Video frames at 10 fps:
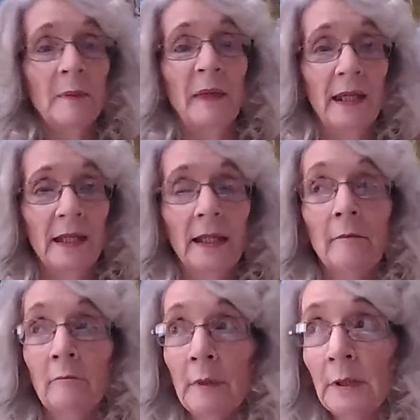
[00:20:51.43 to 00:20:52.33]
be
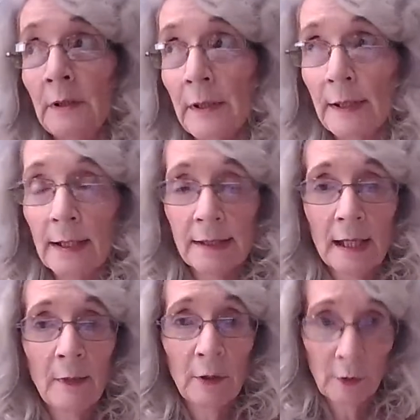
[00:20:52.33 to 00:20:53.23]
getting the next
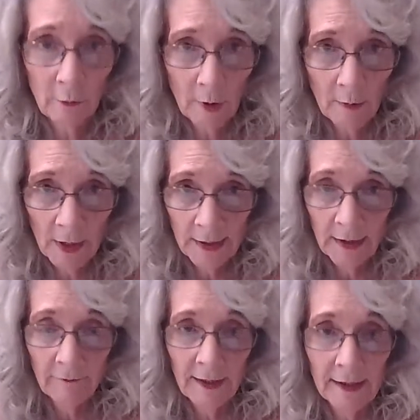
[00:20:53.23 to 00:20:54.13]
time I go to Walmart,
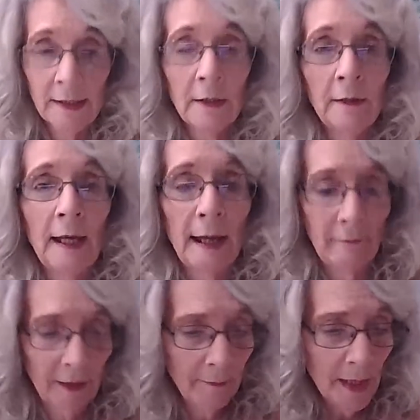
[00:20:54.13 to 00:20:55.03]
if they still
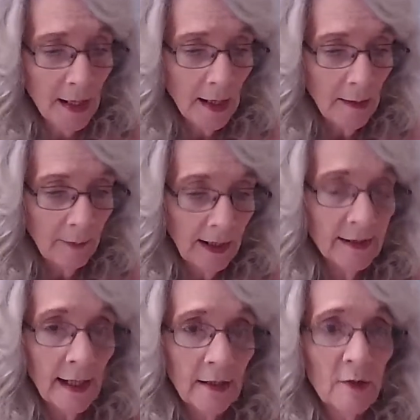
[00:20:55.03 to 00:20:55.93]
have them, because
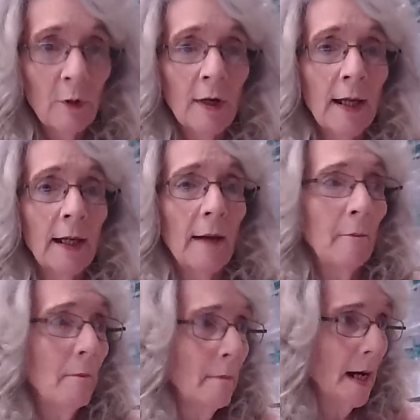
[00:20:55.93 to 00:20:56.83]
that is where I
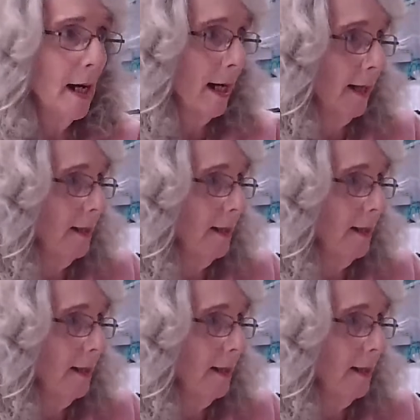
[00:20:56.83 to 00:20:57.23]
got mine,